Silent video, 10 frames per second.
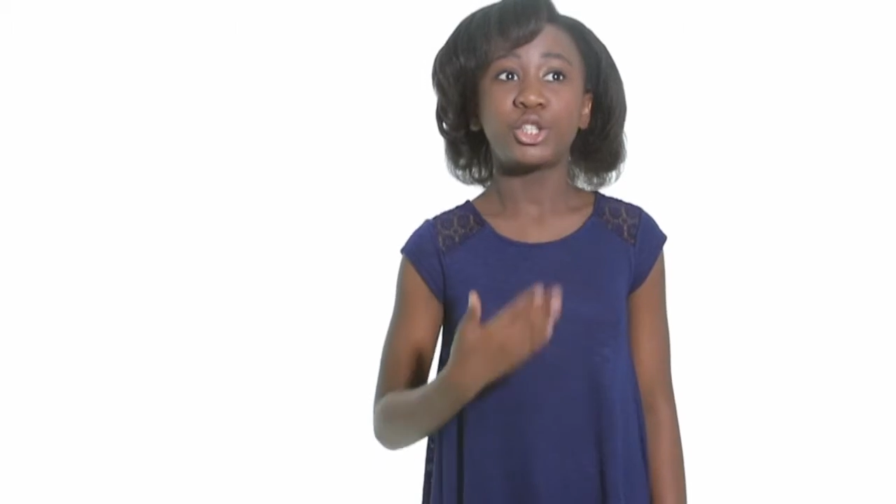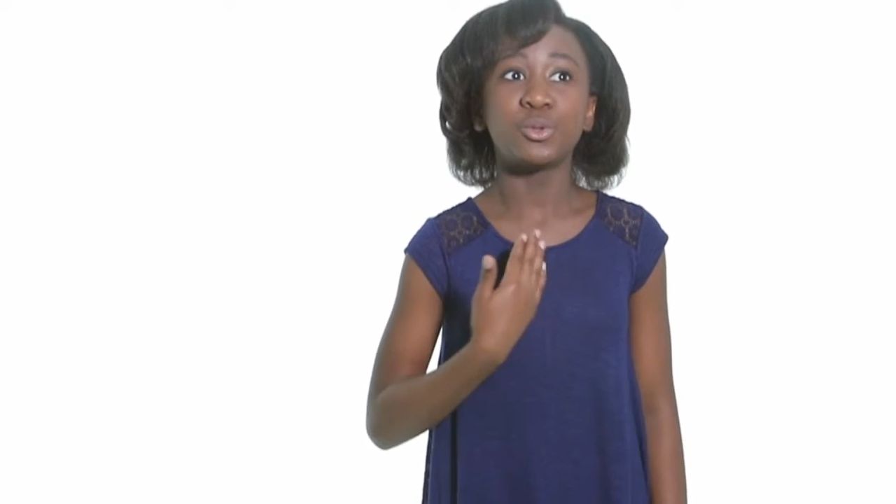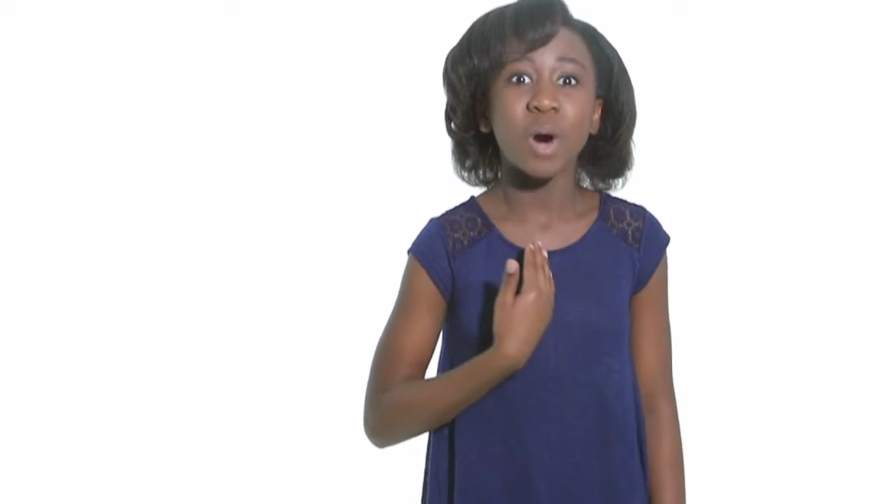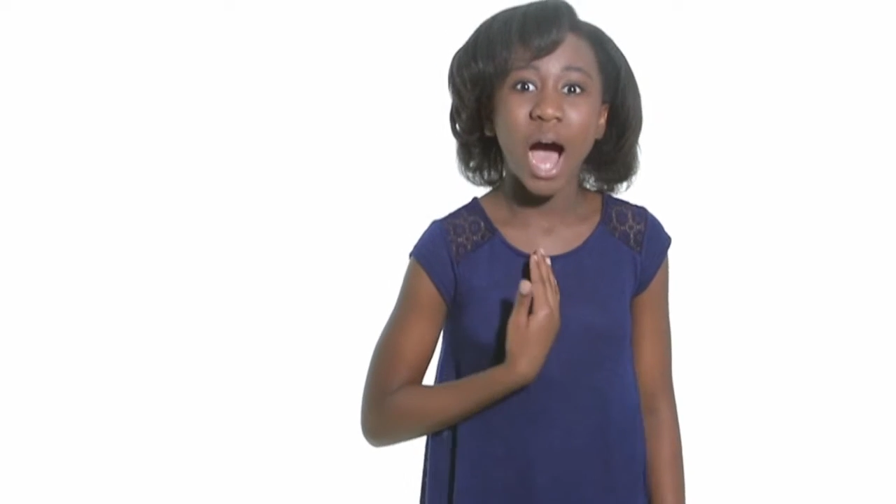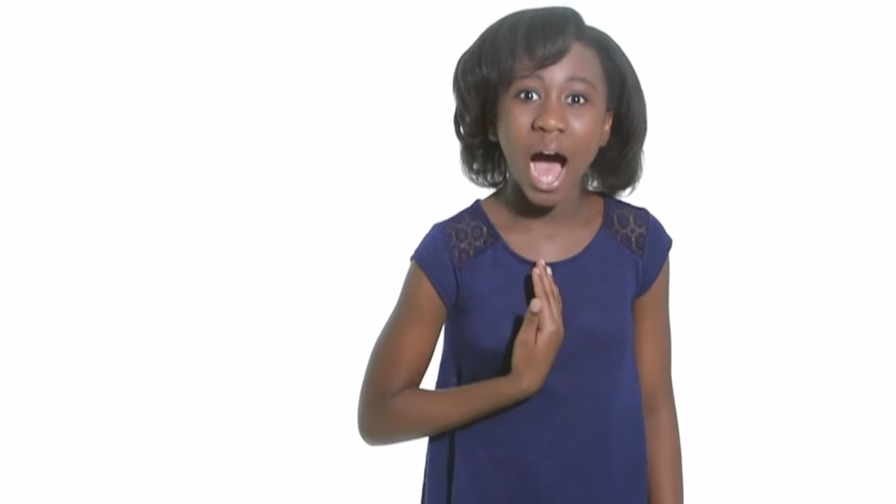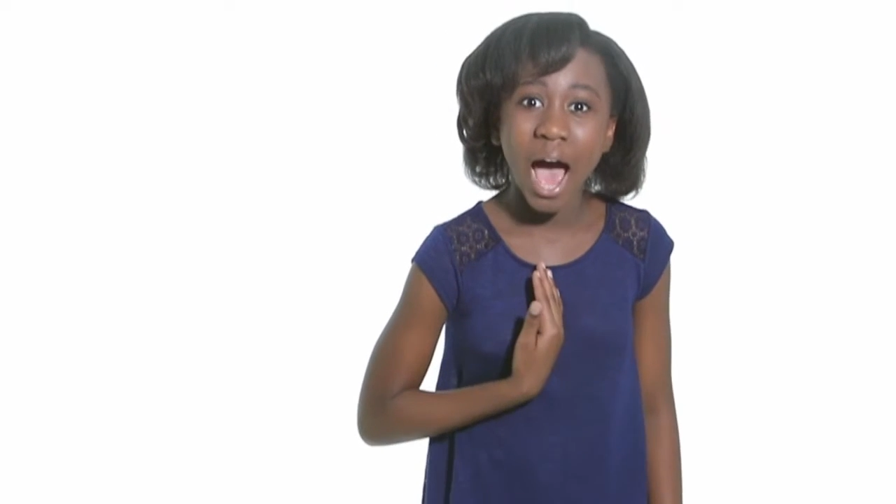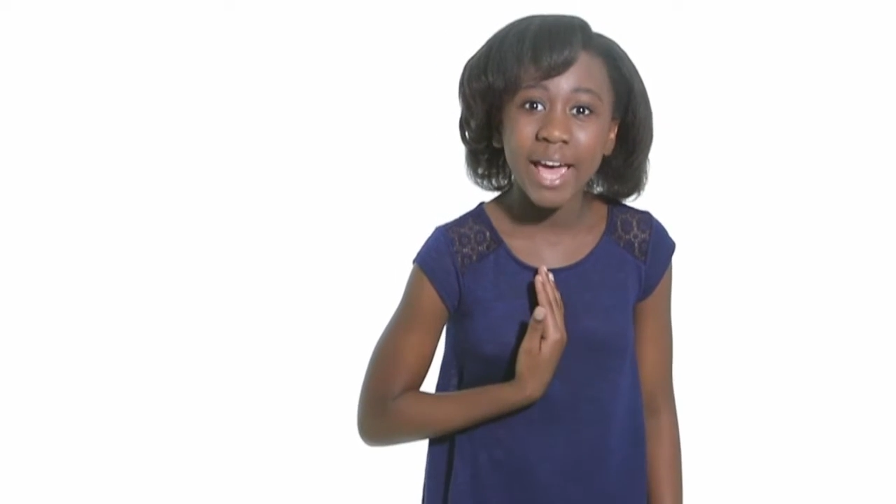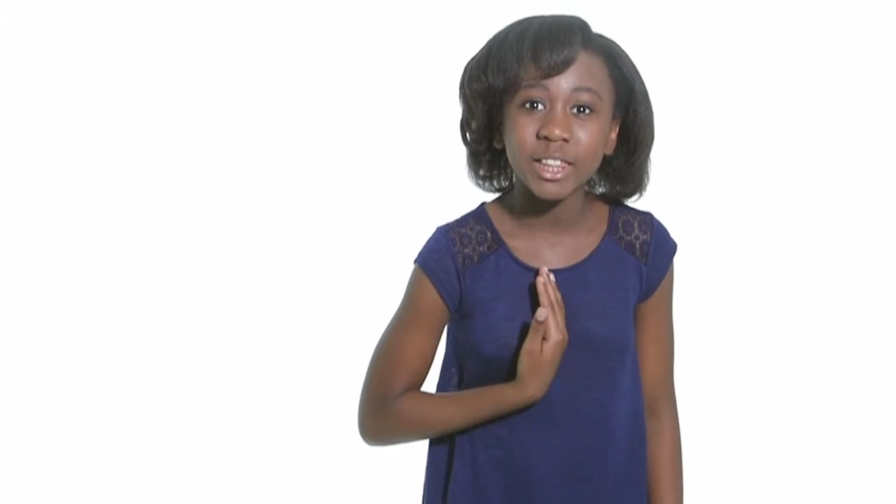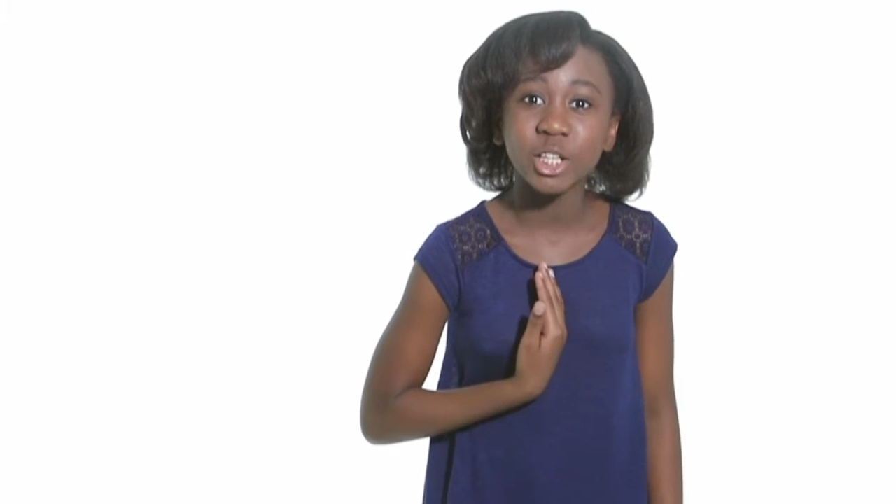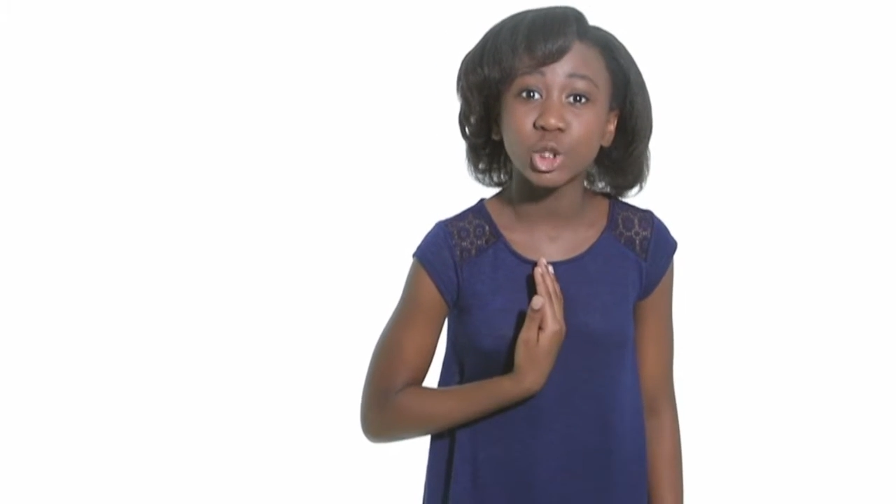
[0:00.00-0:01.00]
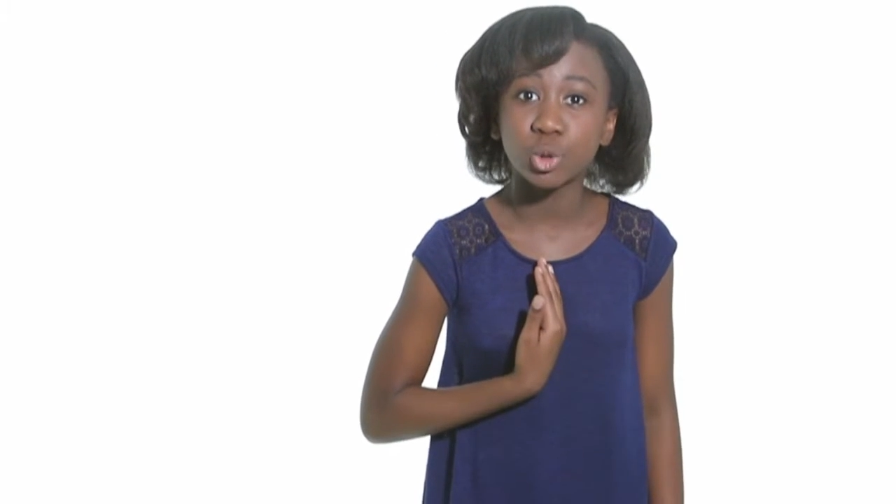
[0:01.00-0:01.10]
Do I look